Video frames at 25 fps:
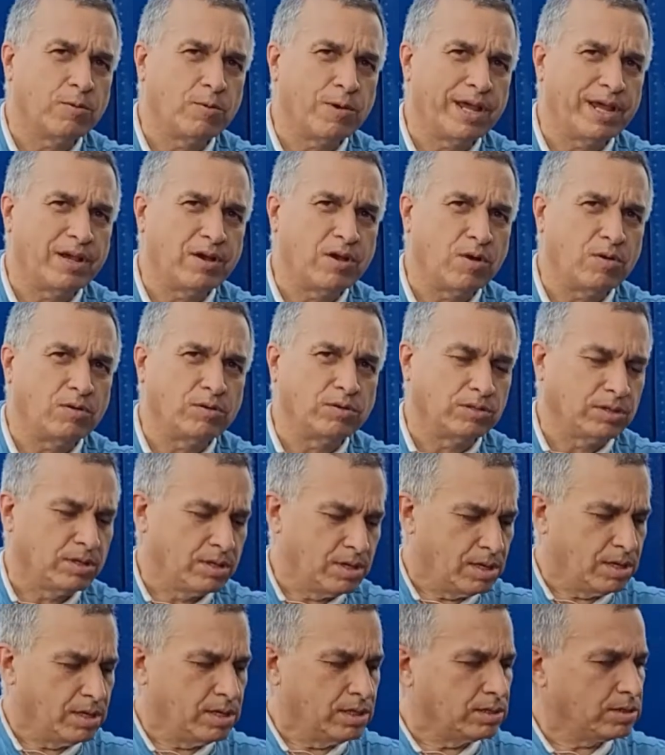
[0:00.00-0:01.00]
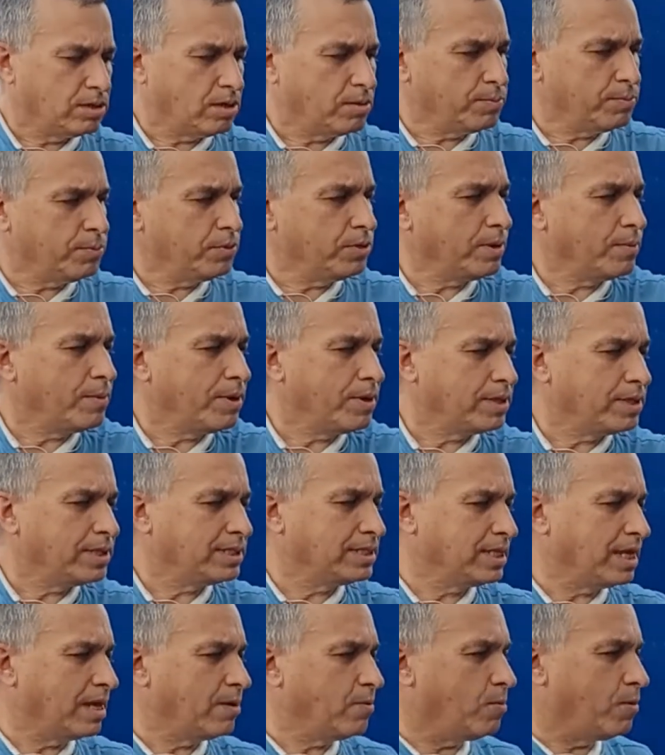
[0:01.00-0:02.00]
weight goes so put about the
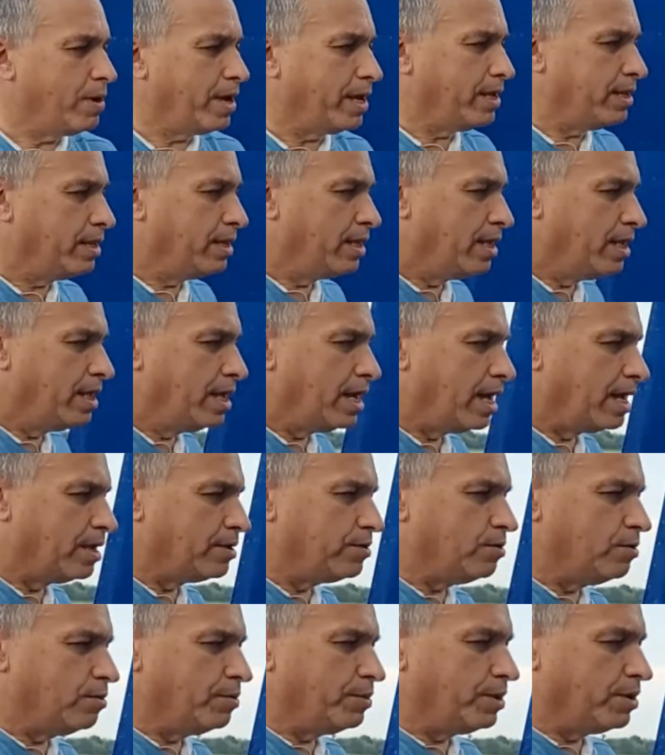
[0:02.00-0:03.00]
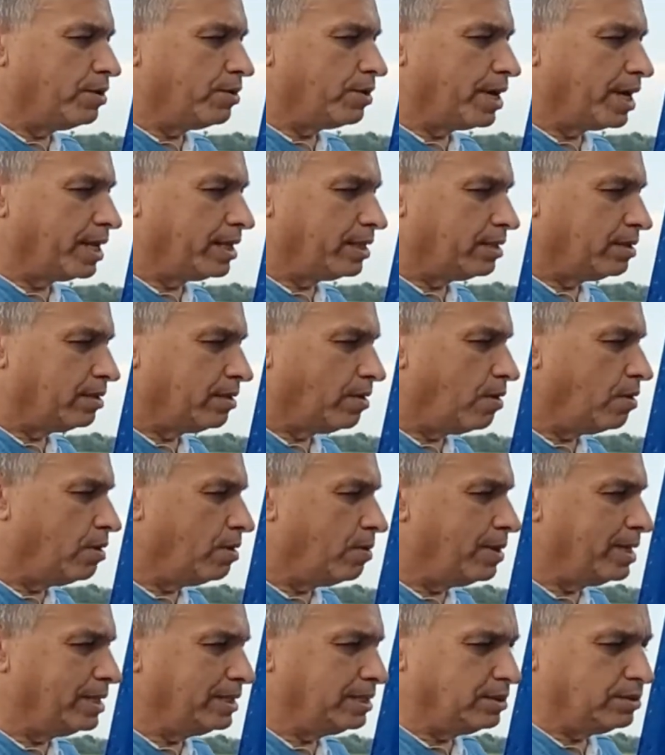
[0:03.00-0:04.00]
same weight and you'll be all right
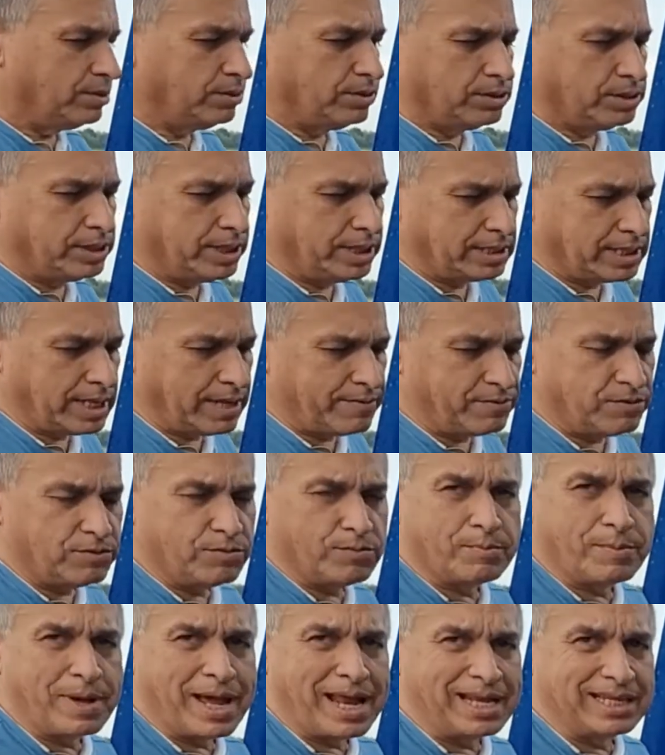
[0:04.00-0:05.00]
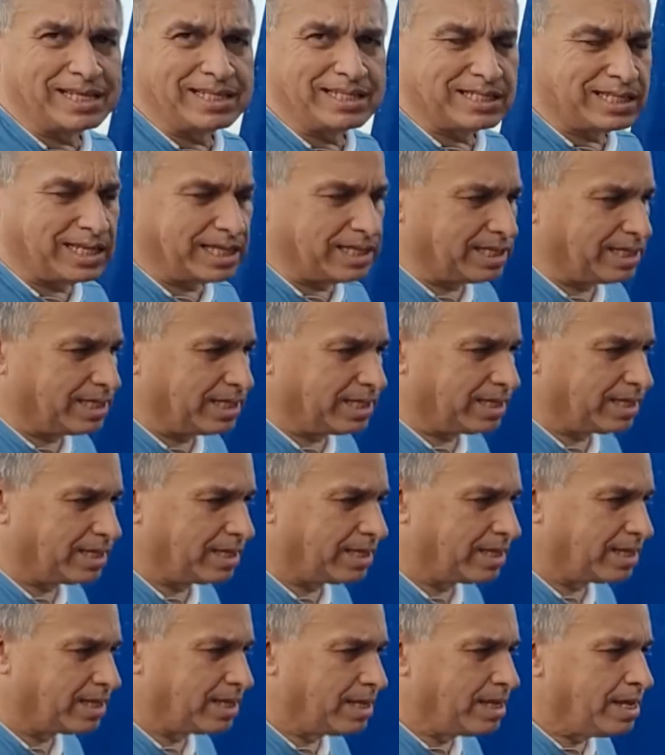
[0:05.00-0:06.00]
otherwise you just have to balance it
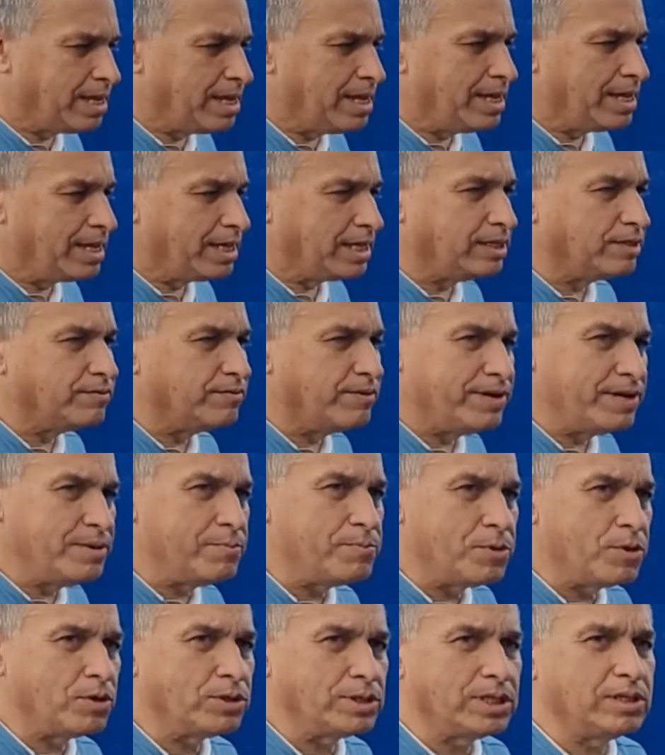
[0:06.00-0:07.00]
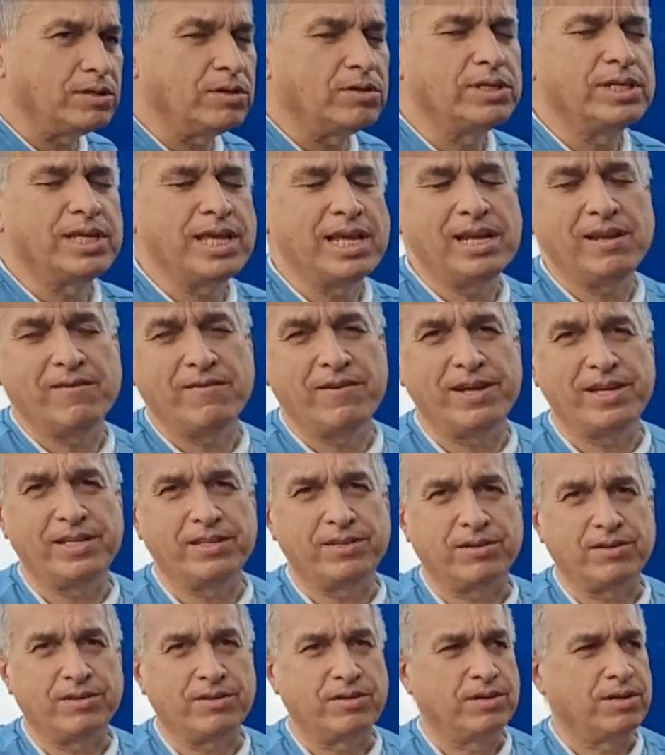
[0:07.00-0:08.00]
it's very important on the
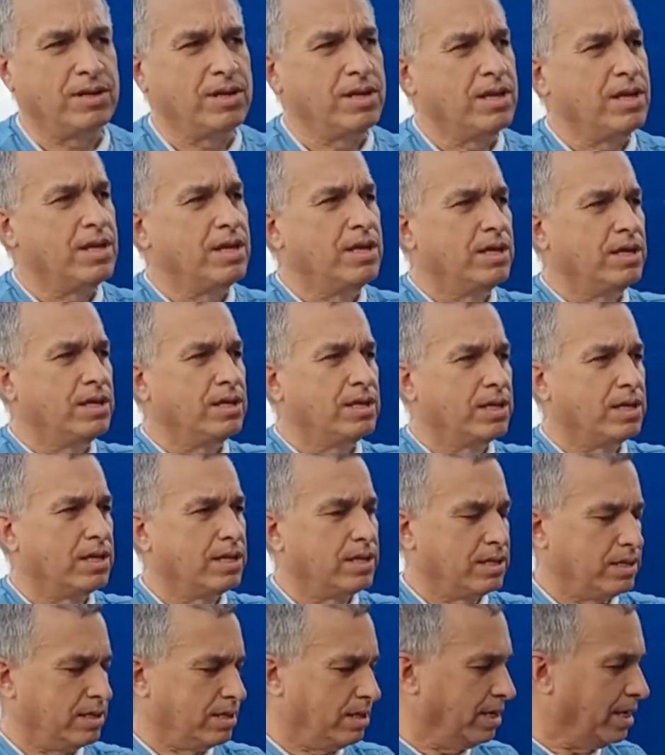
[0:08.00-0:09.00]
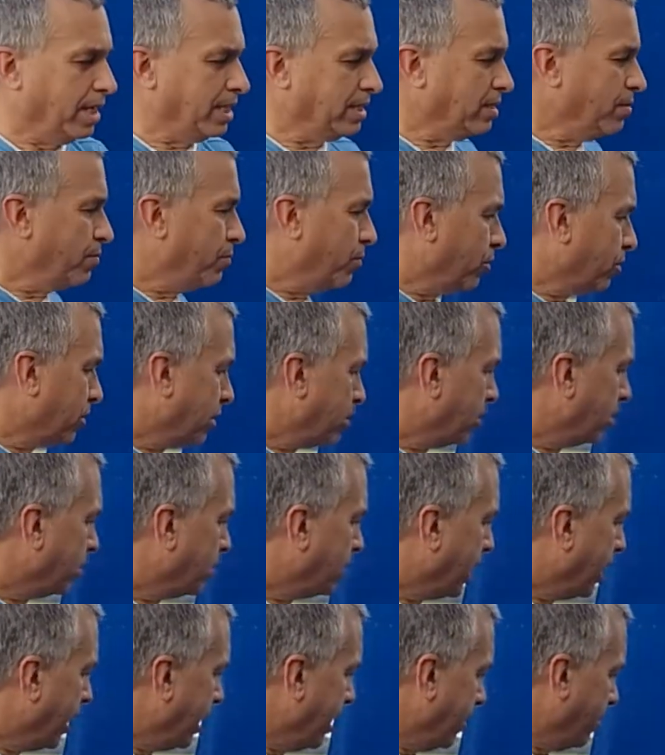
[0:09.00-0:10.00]
elevator less important on
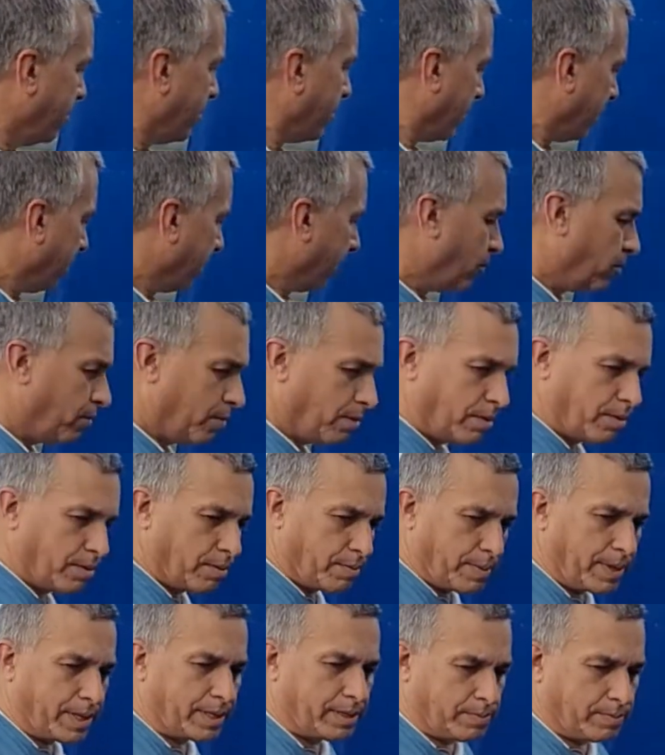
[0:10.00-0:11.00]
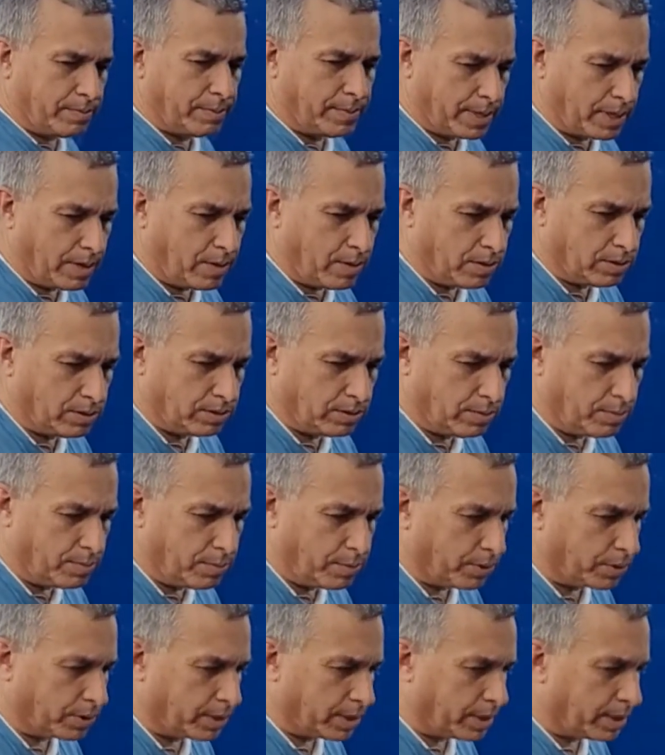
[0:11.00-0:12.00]
the elevator uh, also
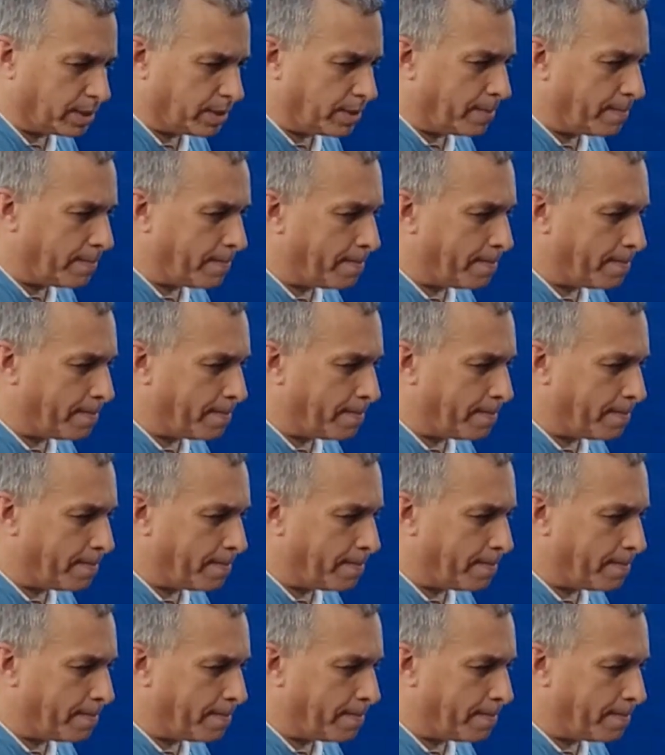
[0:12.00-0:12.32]
important